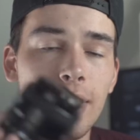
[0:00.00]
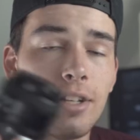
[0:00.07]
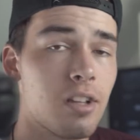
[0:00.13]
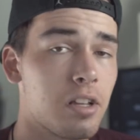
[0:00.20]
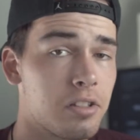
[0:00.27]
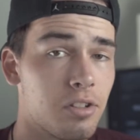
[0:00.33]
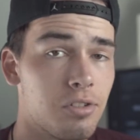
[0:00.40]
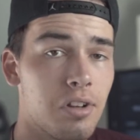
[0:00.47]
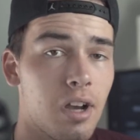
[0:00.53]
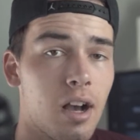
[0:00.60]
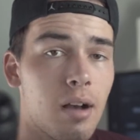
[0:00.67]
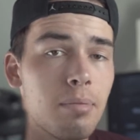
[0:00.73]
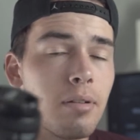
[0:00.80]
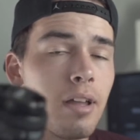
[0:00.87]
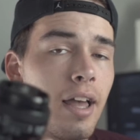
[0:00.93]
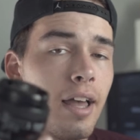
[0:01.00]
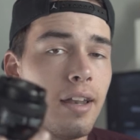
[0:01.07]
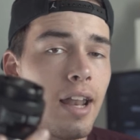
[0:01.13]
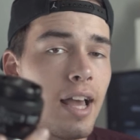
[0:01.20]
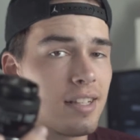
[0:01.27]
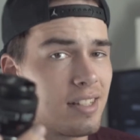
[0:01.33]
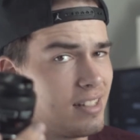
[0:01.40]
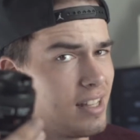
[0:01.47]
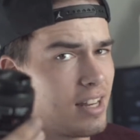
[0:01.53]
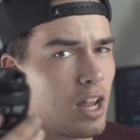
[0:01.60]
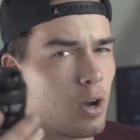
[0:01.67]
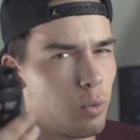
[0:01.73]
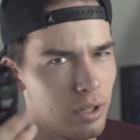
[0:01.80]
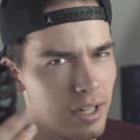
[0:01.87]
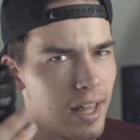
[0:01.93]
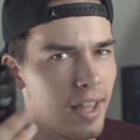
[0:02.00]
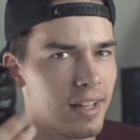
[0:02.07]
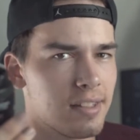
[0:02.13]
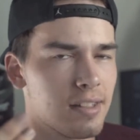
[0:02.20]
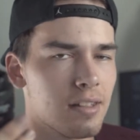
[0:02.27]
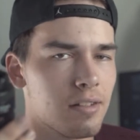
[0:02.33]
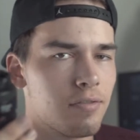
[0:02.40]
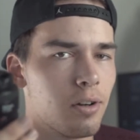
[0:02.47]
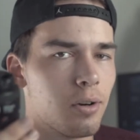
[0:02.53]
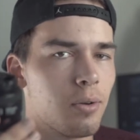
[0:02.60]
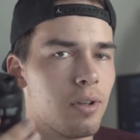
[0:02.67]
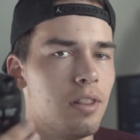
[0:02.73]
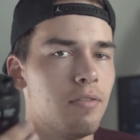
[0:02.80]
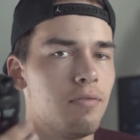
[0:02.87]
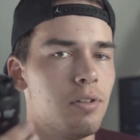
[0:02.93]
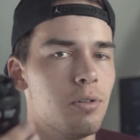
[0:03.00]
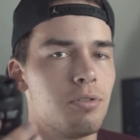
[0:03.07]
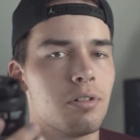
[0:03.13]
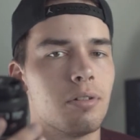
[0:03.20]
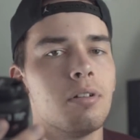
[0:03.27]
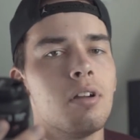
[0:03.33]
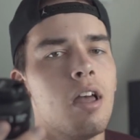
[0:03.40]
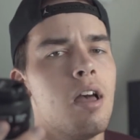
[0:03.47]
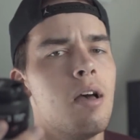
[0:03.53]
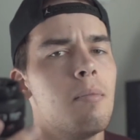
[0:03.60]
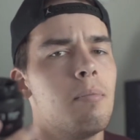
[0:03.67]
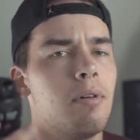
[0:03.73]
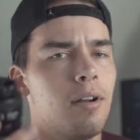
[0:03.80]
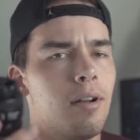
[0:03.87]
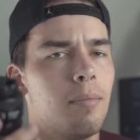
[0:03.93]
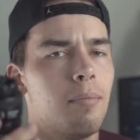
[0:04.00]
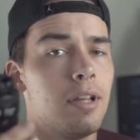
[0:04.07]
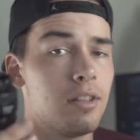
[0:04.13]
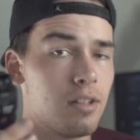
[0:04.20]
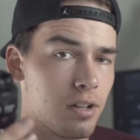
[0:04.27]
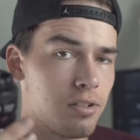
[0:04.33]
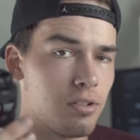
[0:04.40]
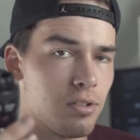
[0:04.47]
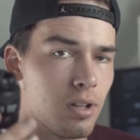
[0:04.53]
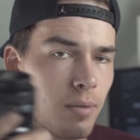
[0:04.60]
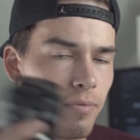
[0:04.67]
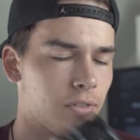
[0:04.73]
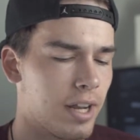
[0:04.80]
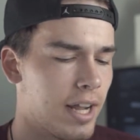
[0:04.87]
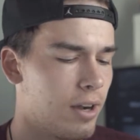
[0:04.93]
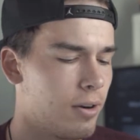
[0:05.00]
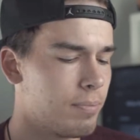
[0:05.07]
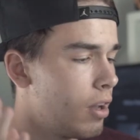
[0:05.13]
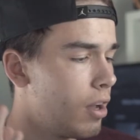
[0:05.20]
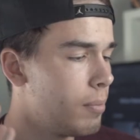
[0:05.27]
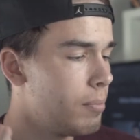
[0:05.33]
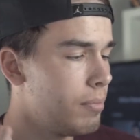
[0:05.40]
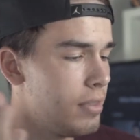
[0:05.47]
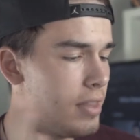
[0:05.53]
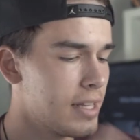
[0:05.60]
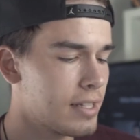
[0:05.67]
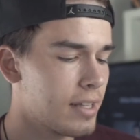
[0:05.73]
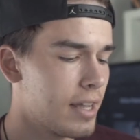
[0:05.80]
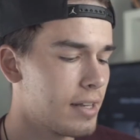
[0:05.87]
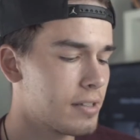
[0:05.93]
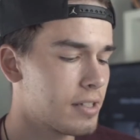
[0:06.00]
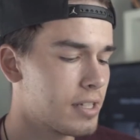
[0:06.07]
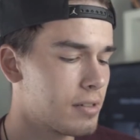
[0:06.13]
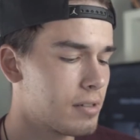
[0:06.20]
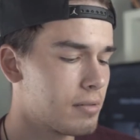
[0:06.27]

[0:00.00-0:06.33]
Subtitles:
It does the job, and as I said, I would like a telephoto in the future, but it does the job for now. This lens,